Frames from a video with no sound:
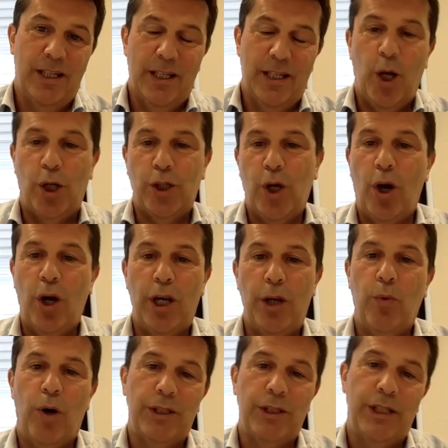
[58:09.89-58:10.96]
not only
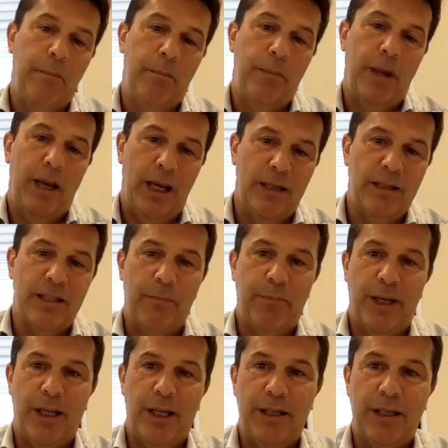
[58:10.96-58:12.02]
what they
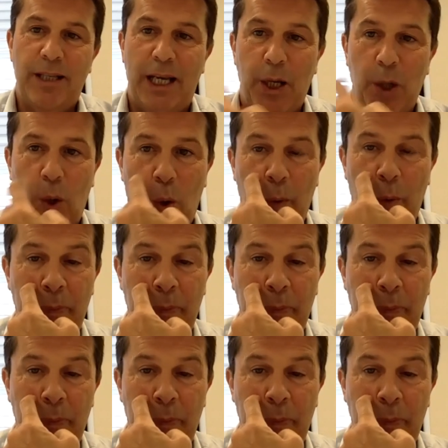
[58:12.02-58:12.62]
exactly they know.